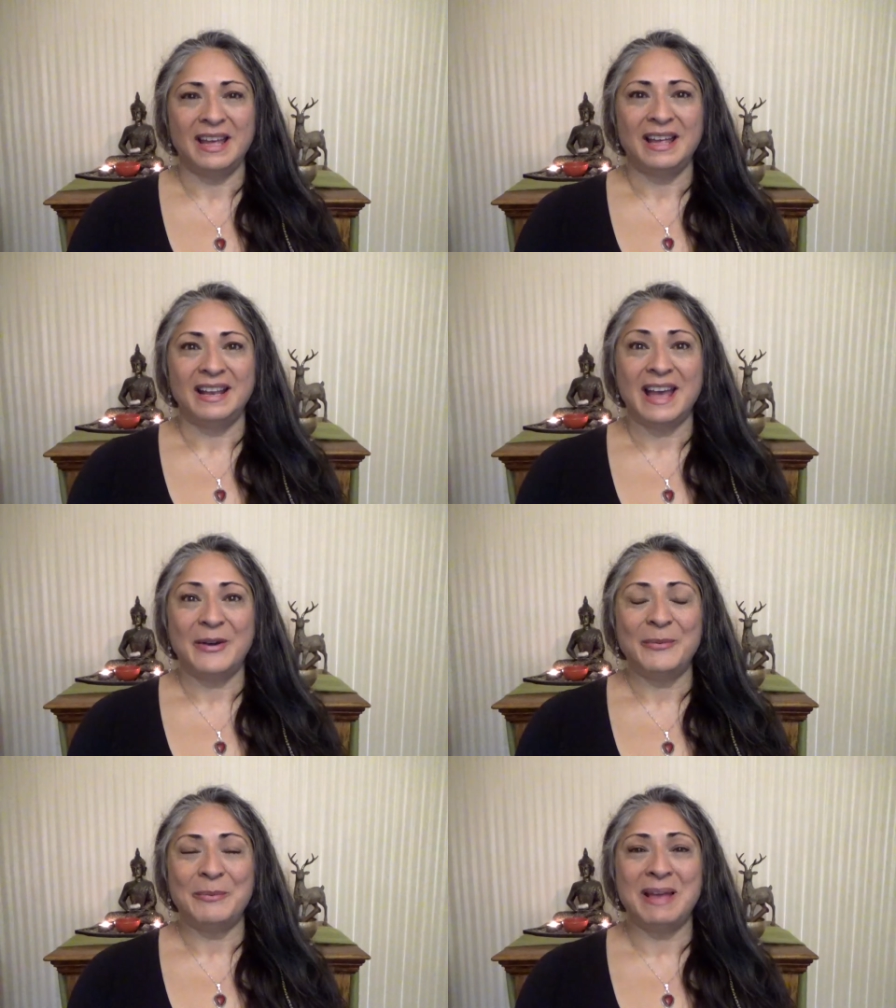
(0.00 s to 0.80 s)

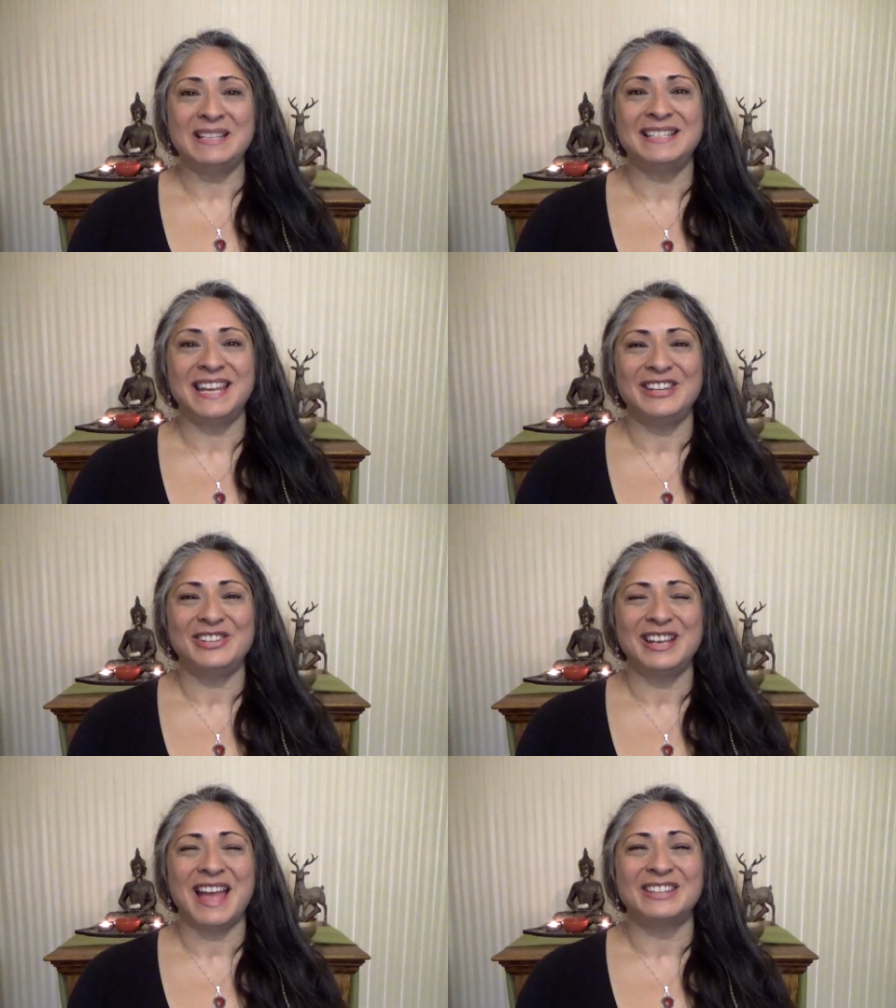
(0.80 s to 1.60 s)
Now,
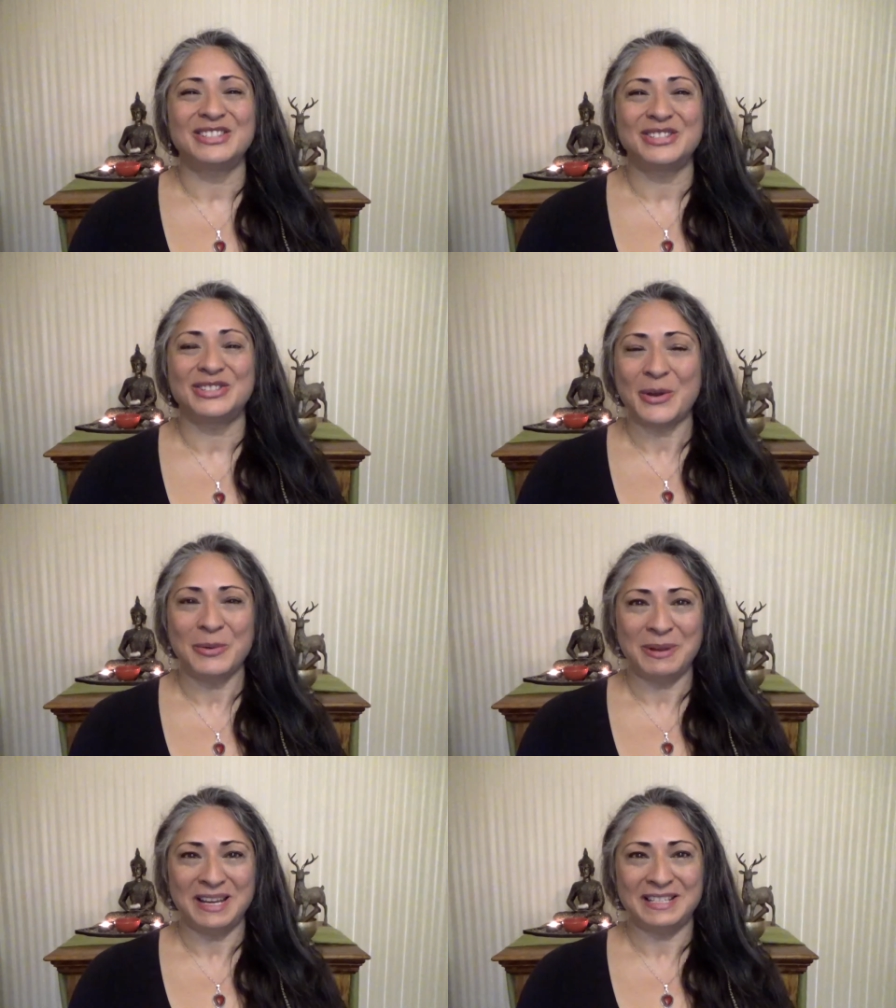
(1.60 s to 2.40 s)
meditation has
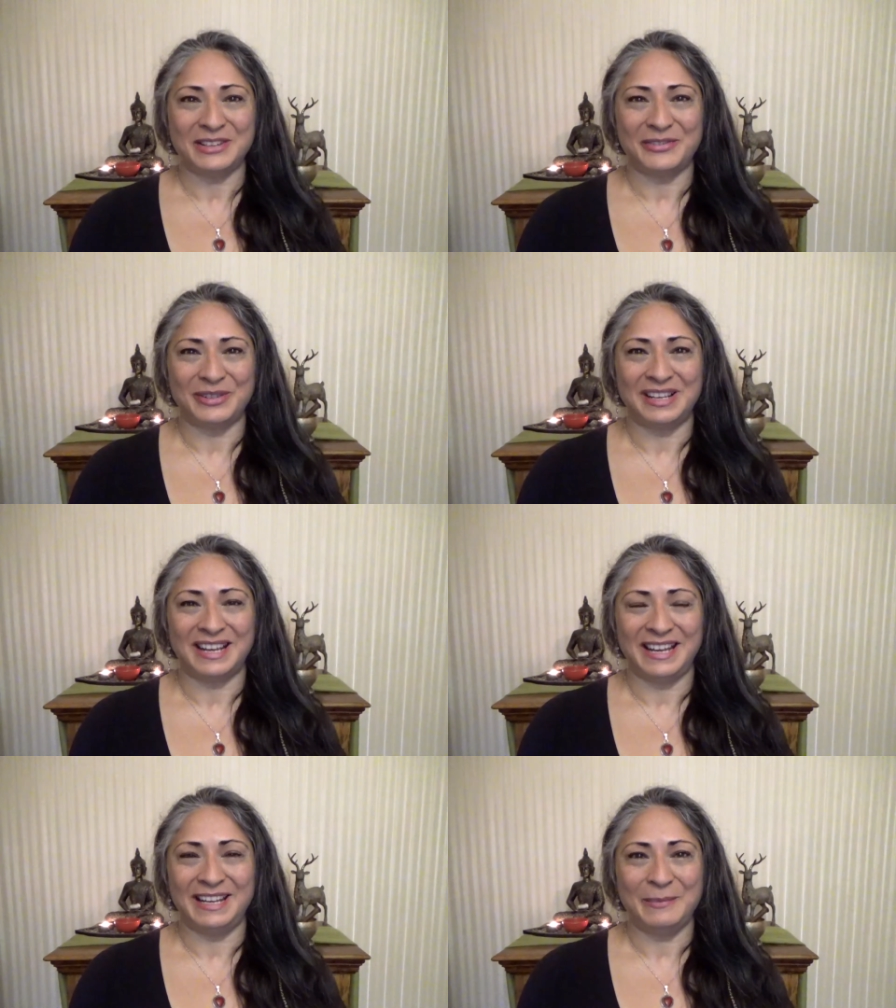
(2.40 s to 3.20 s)
so many different
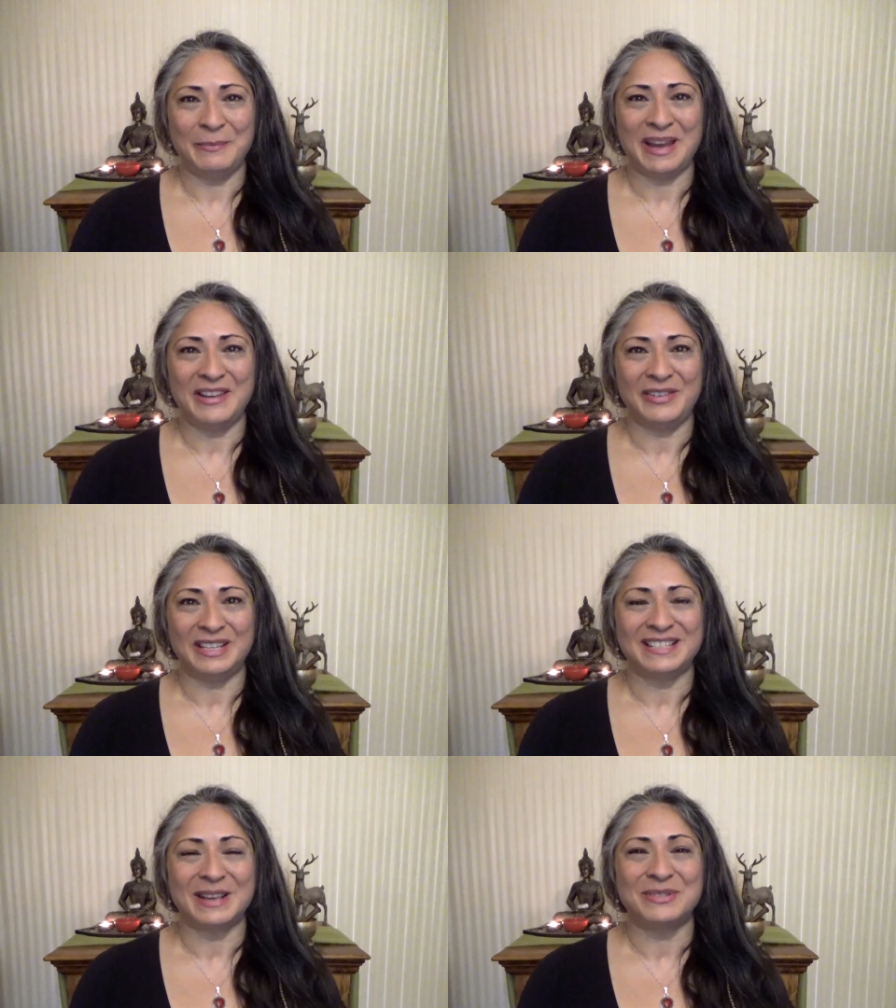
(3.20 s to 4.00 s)
healing
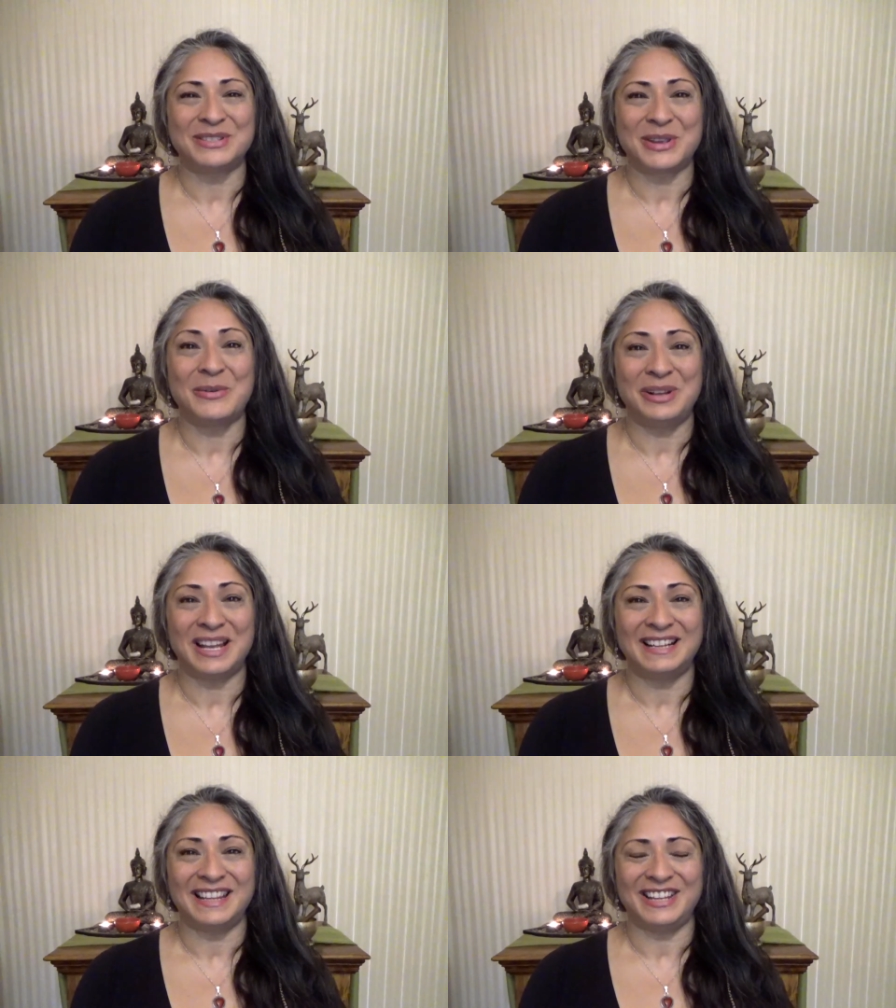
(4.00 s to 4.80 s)
benefits. I'm so
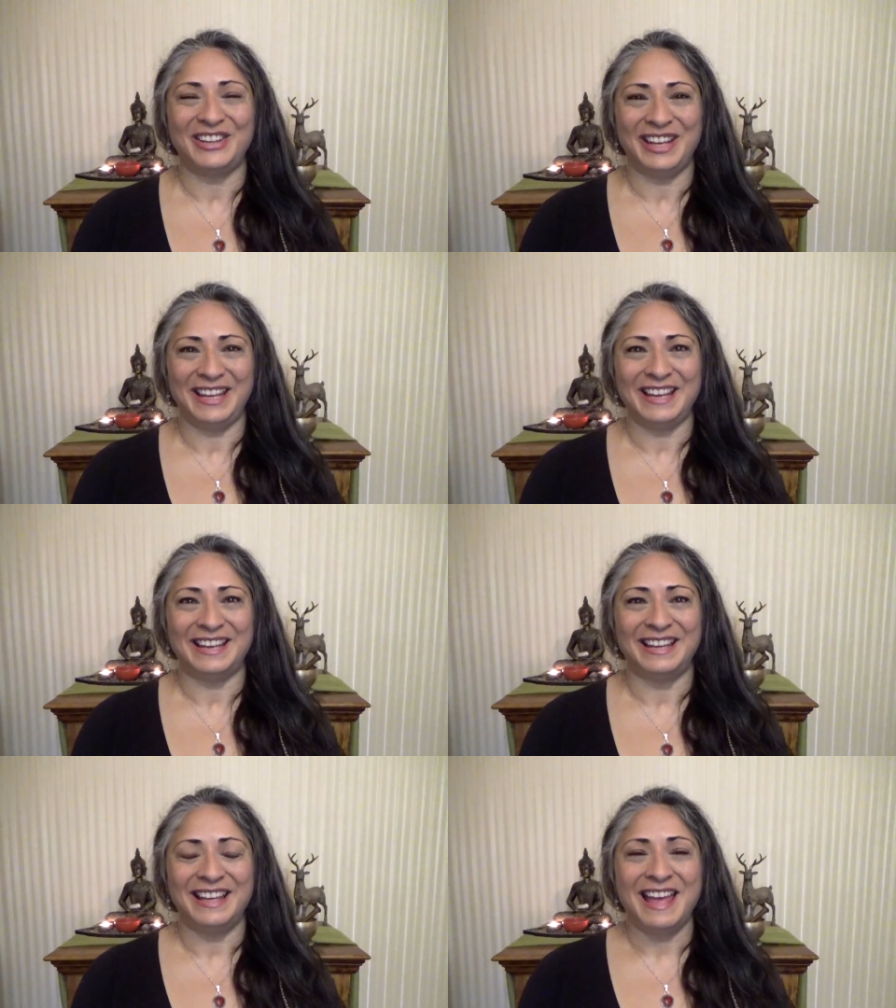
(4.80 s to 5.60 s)
glad that you're here.